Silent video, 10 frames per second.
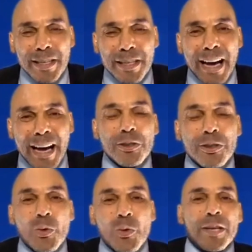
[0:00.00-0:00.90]
How do
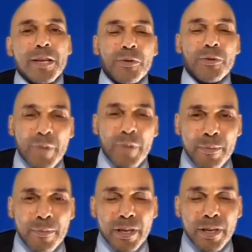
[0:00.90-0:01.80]
you want to be
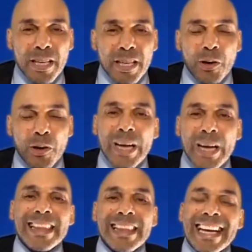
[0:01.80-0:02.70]
remembered? What
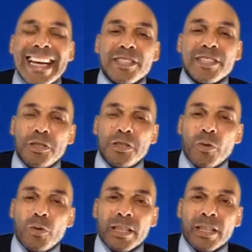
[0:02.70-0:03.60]
legacy do you
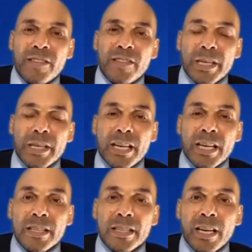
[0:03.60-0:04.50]
want to leave behind?
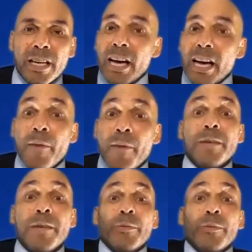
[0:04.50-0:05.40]
How many
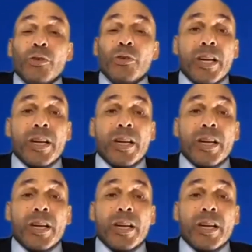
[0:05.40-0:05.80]
people do you want